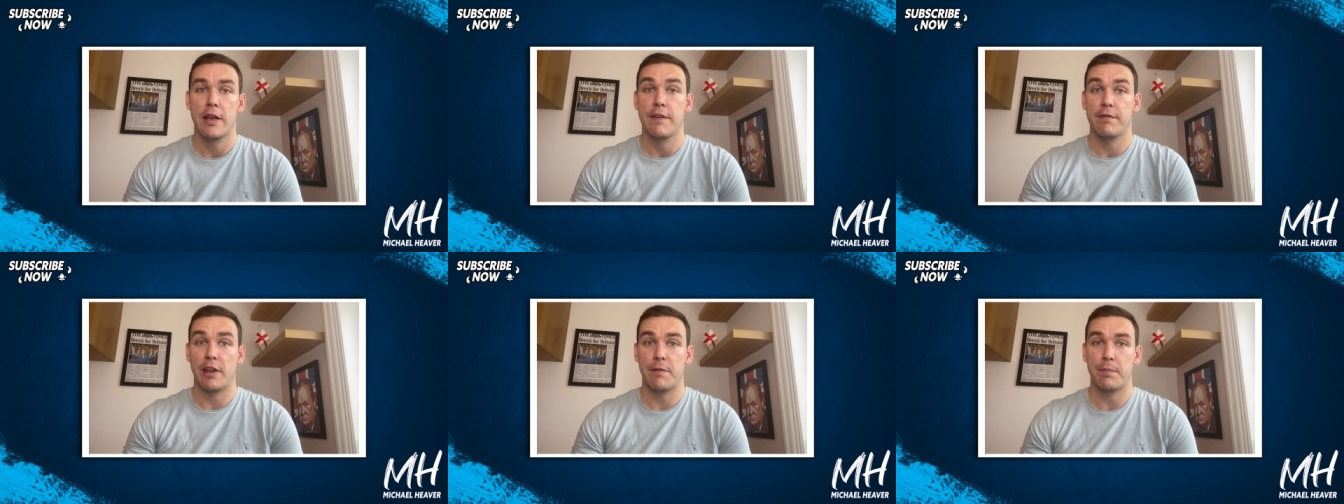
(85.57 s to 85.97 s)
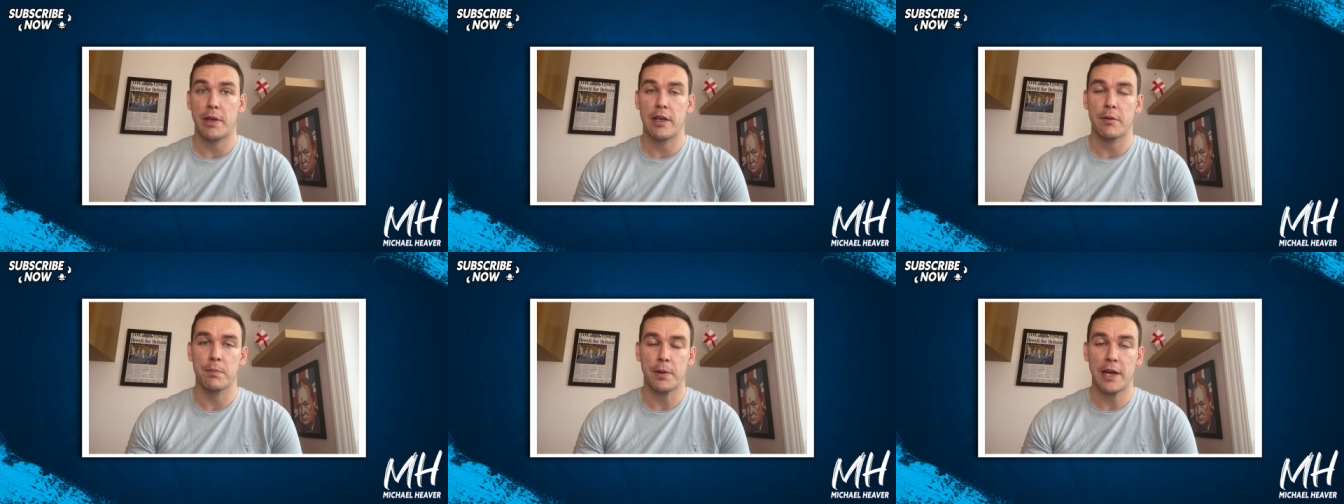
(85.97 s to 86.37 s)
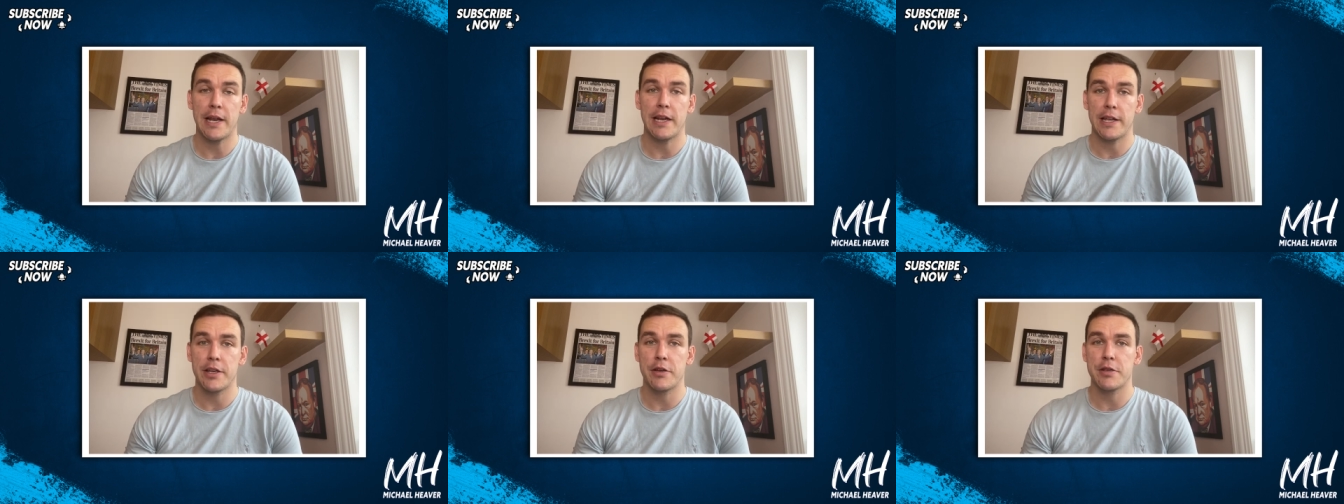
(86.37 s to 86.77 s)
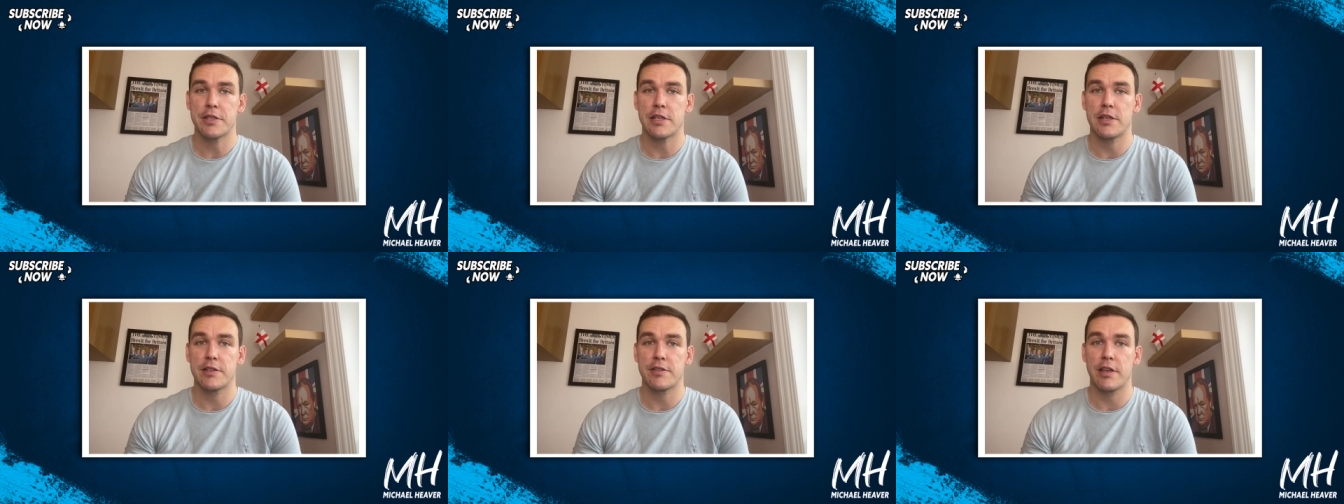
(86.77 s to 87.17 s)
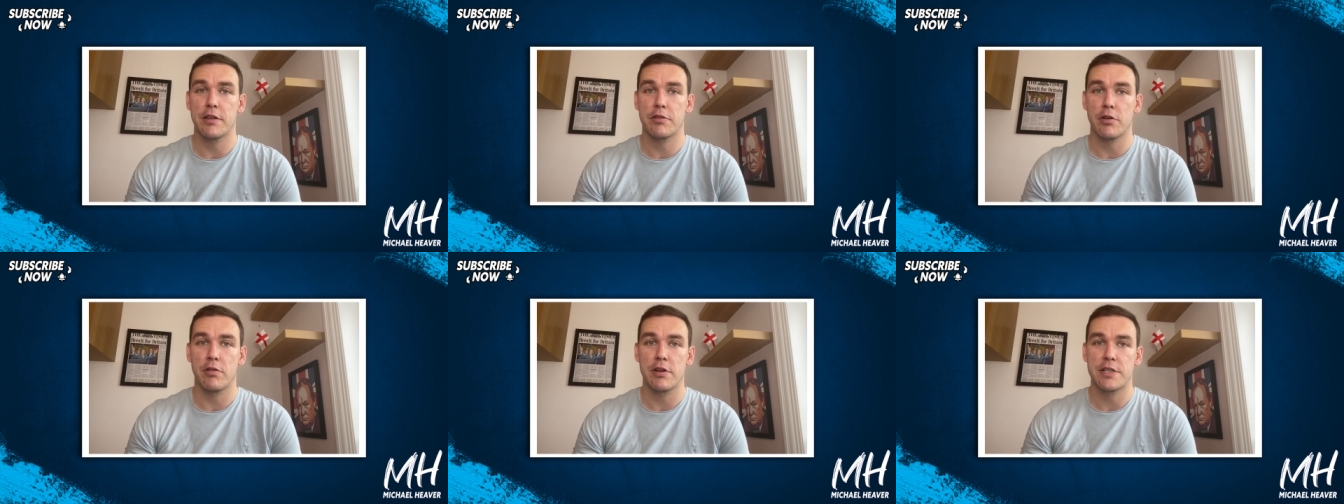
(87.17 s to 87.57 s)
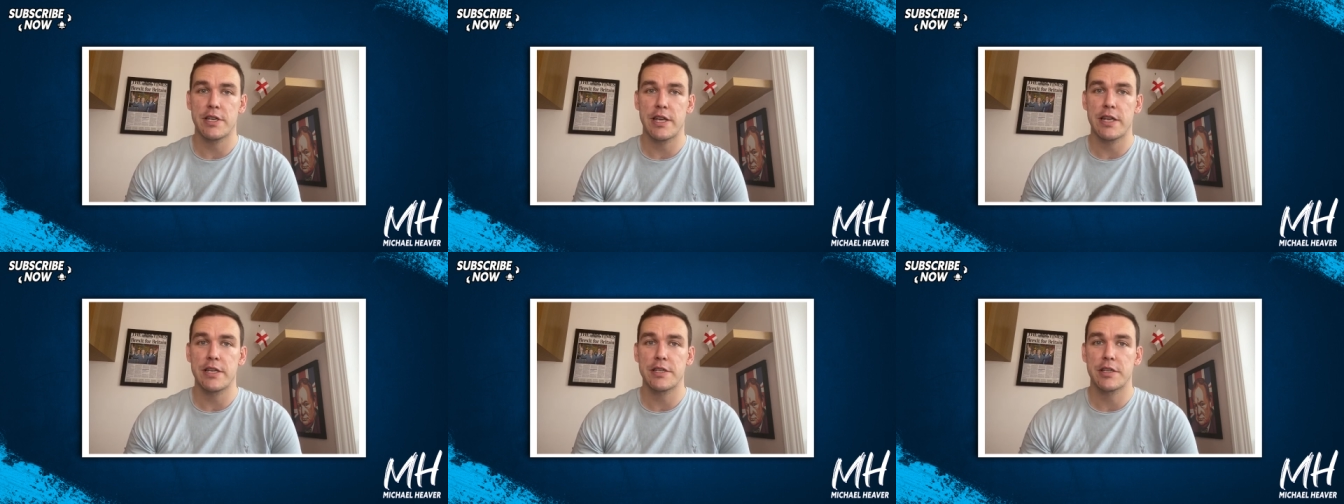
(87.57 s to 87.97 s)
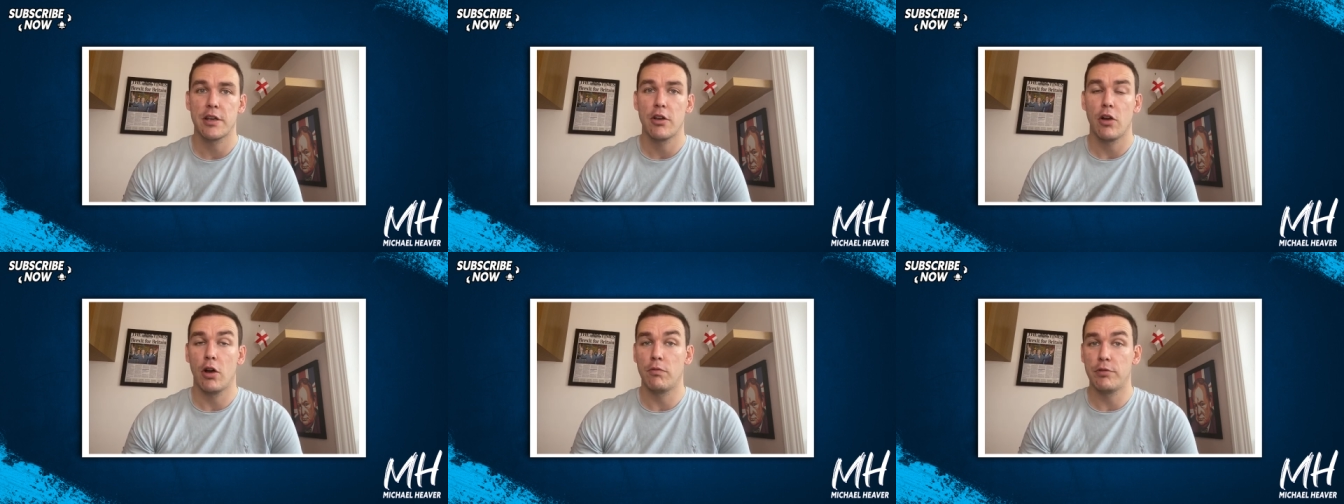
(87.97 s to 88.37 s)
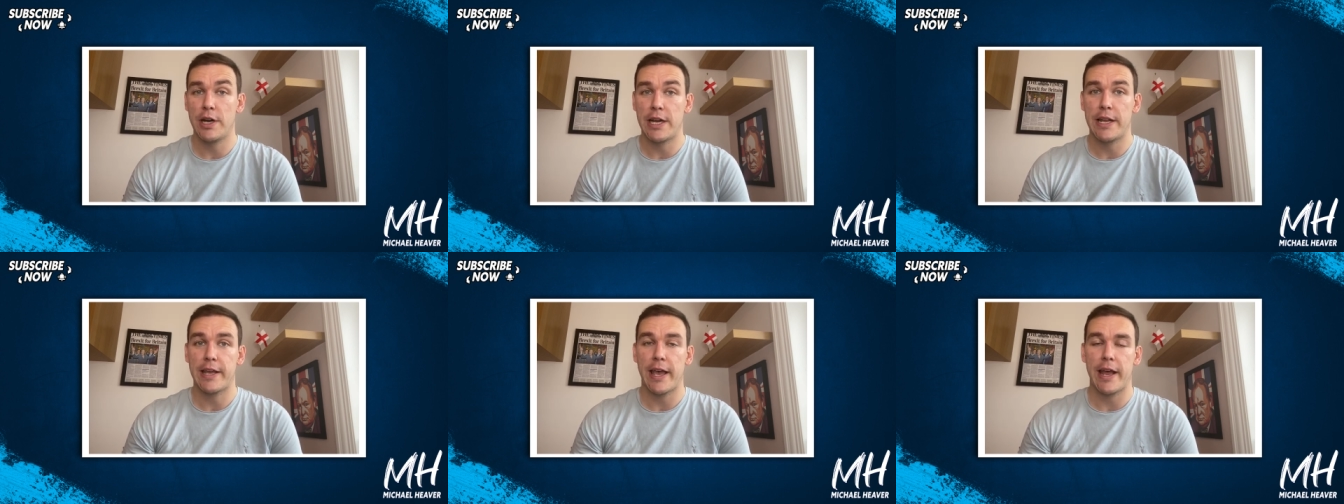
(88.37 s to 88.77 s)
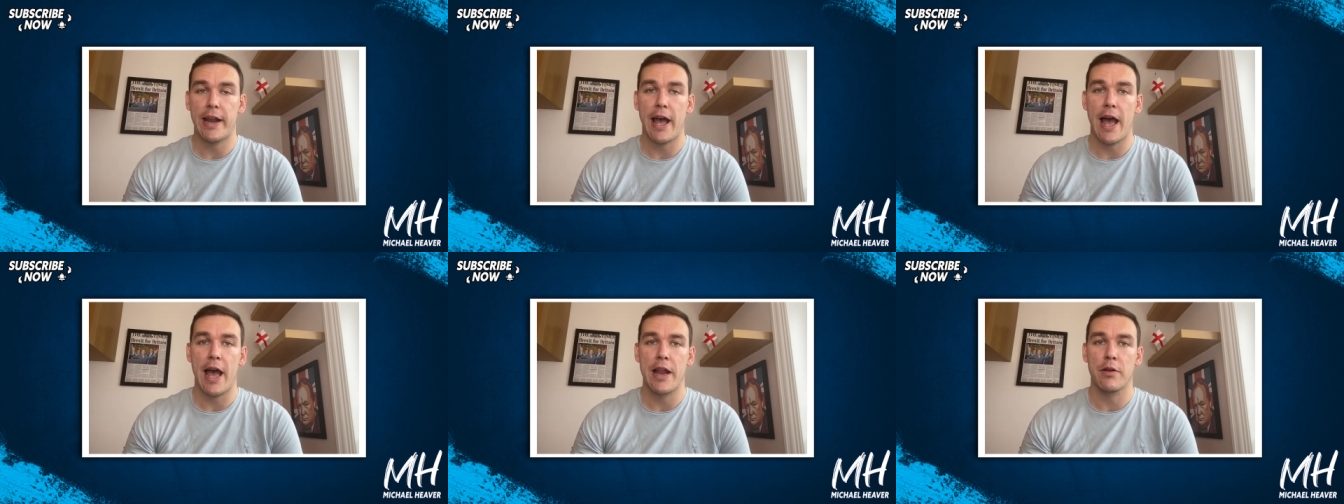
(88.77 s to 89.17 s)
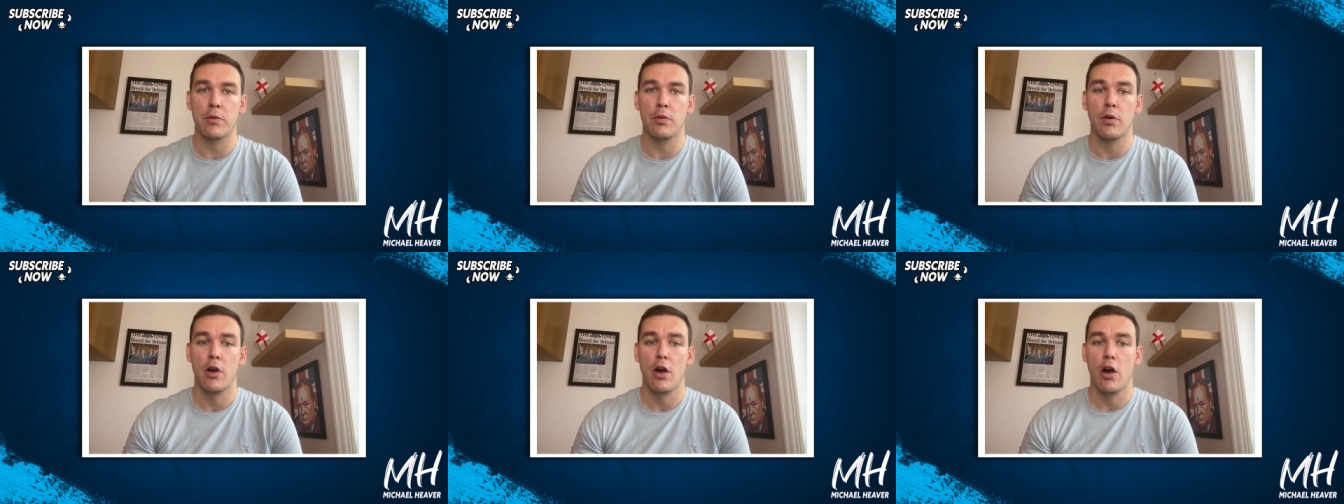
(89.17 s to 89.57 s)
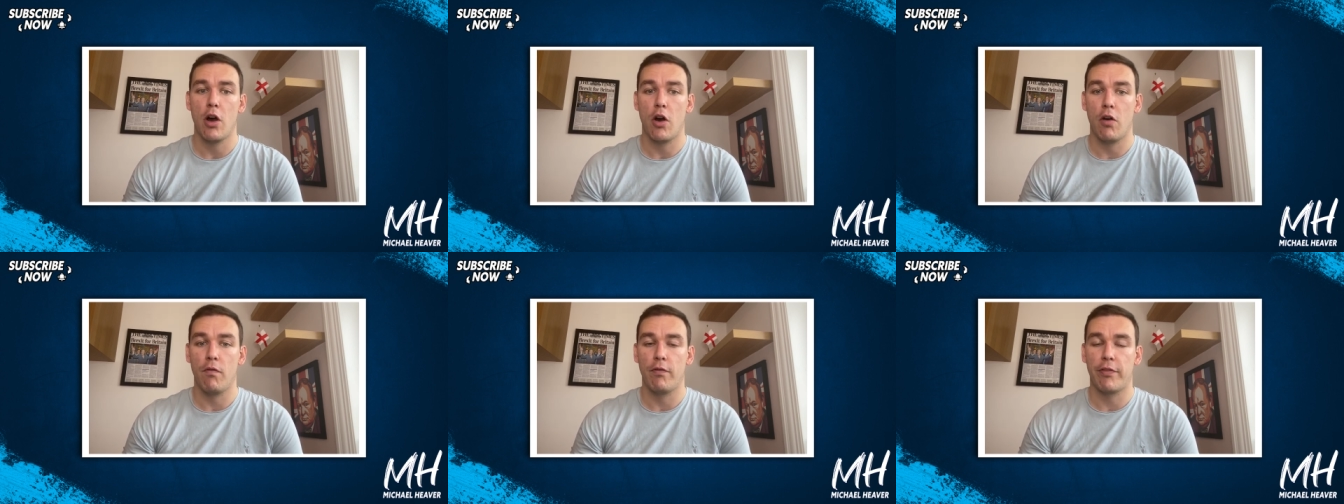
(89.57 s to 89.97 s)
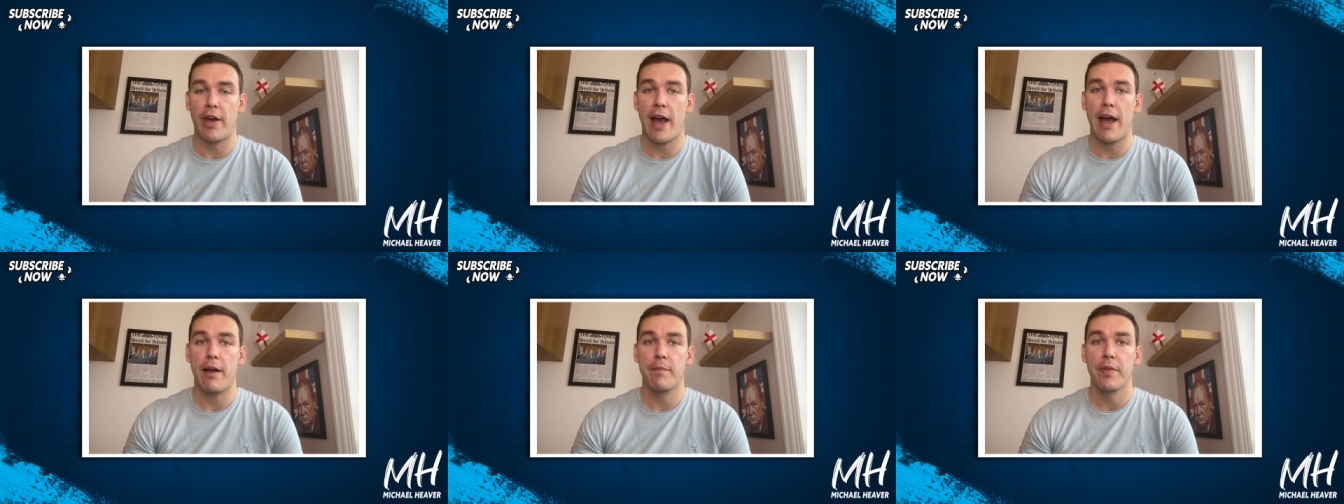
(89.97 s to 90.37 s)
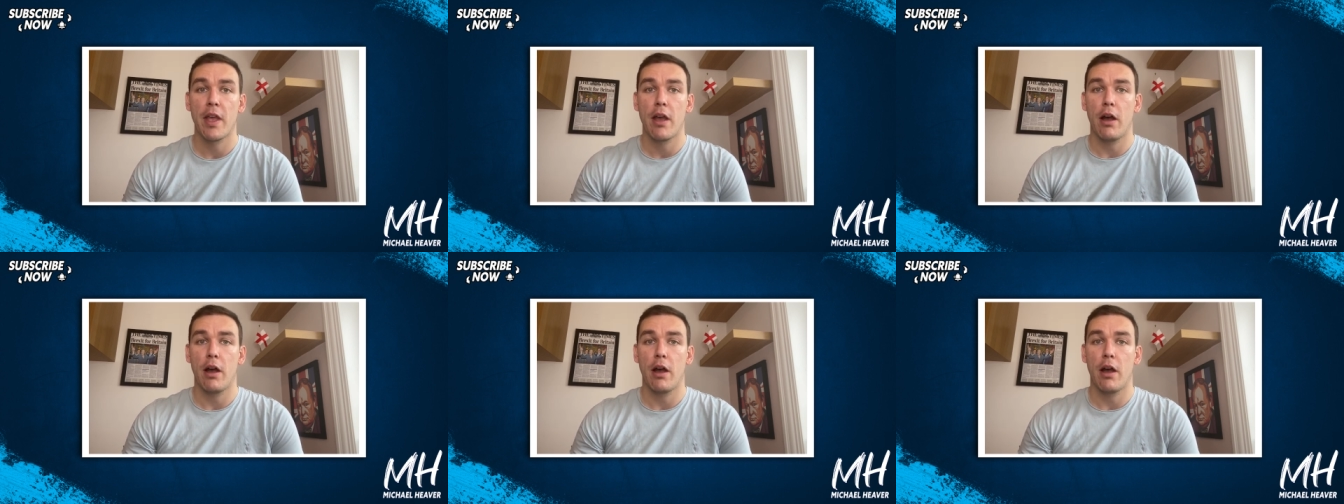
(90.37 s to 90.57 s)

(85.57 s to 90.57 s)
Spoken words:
They've been completely useless, the authorities, on really getting a handle on that.